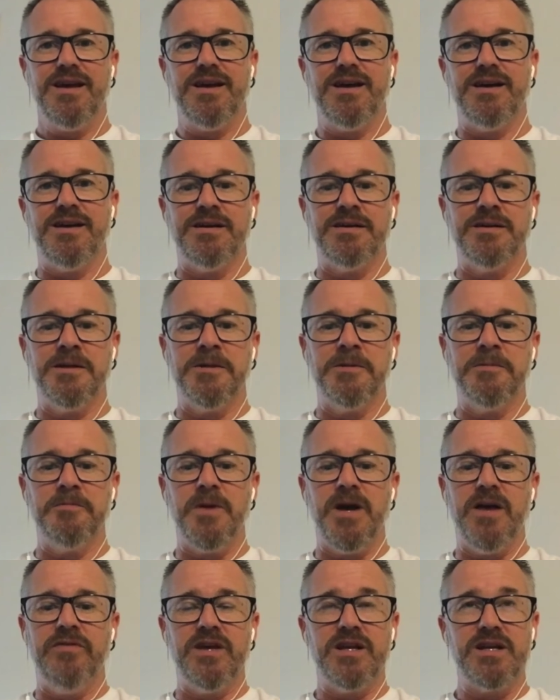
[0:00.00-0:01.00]
Um,
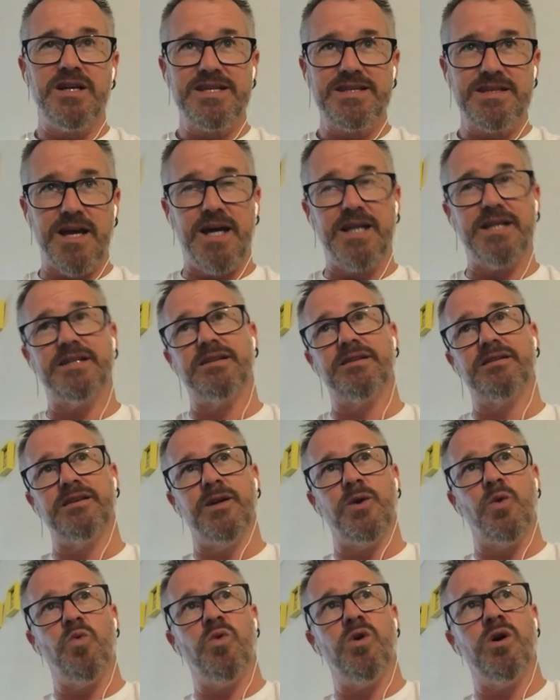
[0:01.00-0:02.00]
and then I started to
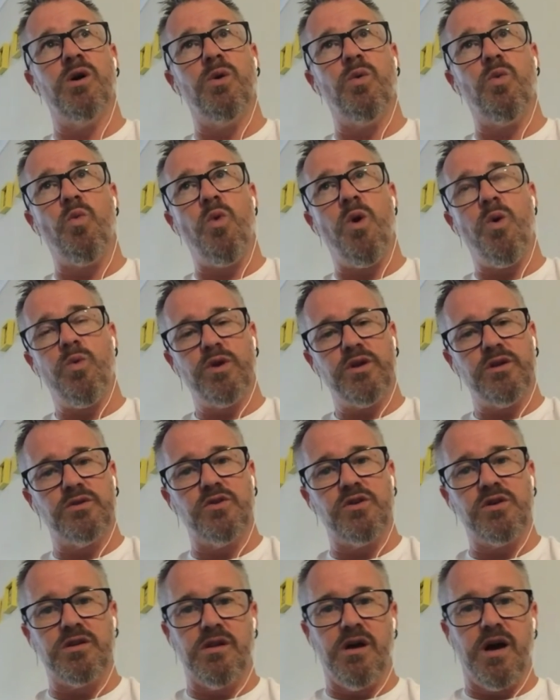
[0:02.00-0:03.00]
think, well, what would it
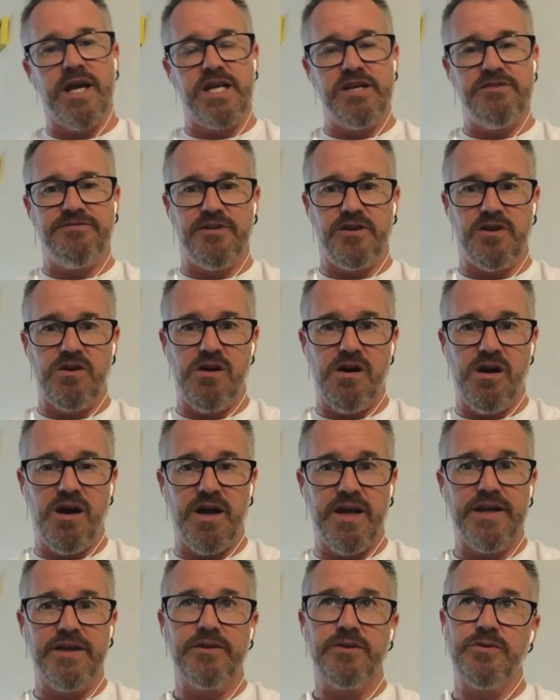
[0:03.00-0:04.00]
look like if a
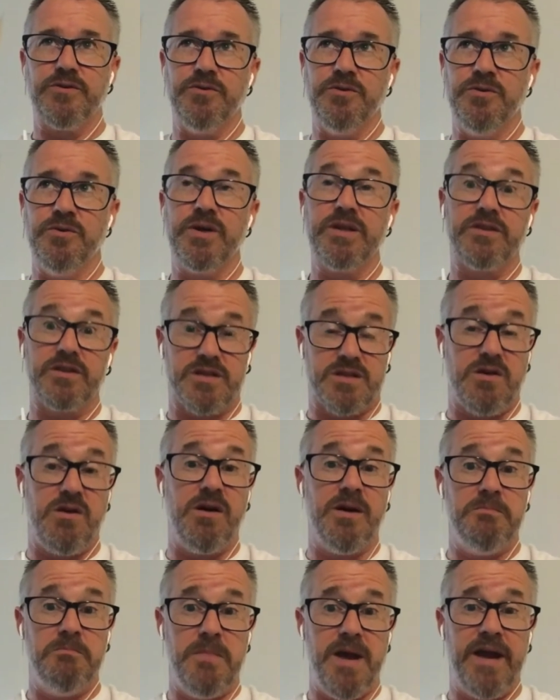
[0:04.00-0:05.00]
guy who at the
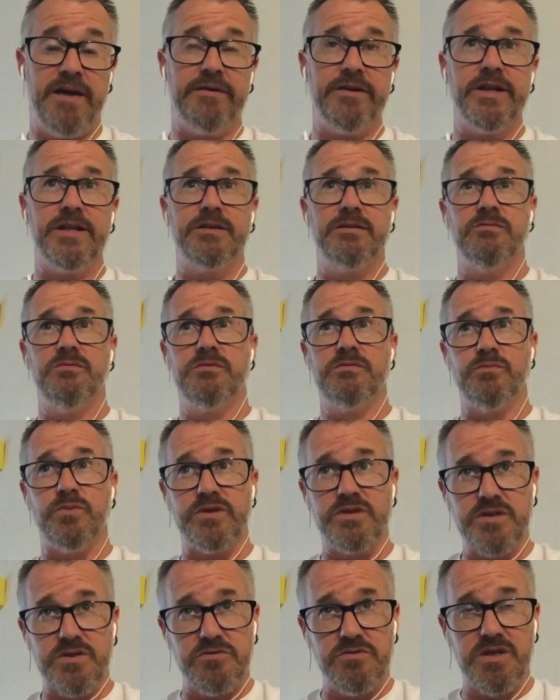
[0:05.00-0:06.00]
time married
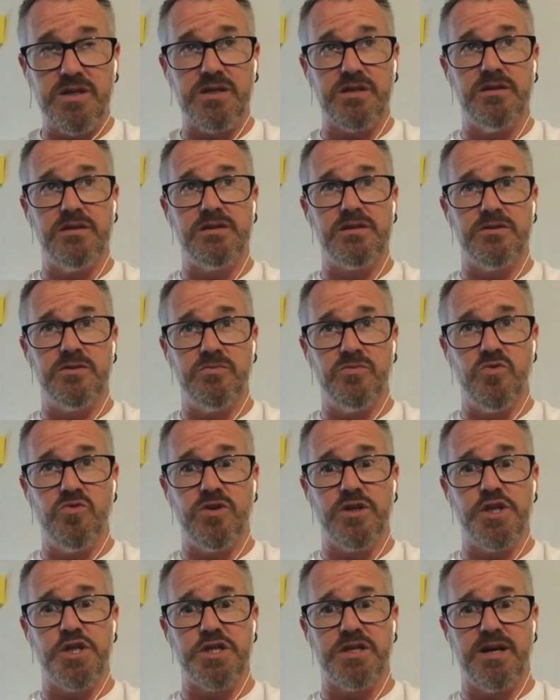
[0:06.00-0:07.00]
with two kids and a
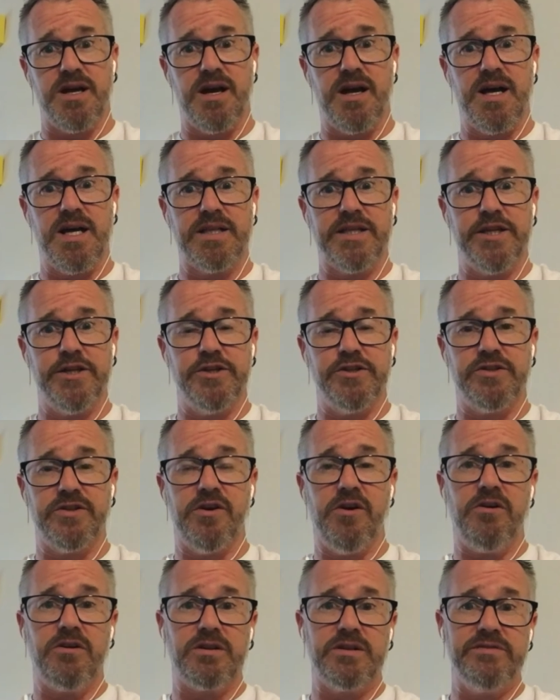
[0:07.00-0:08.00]
mortgage and a Harley and a
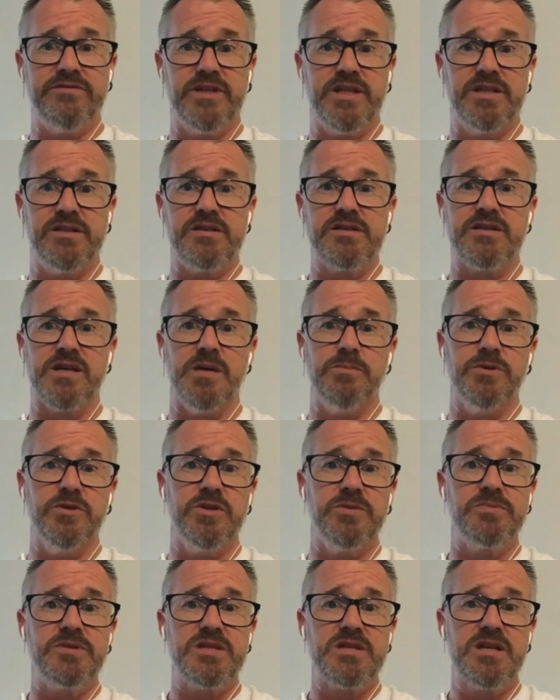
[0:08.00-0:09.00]
dog living in the
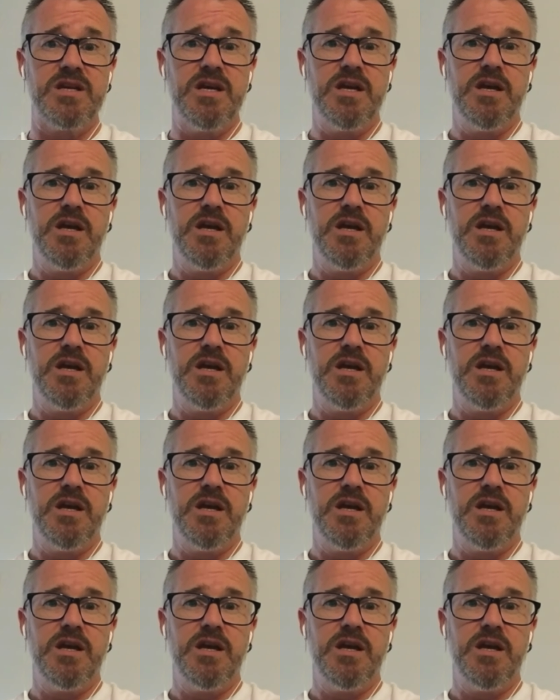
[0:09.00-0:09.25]
suburbs,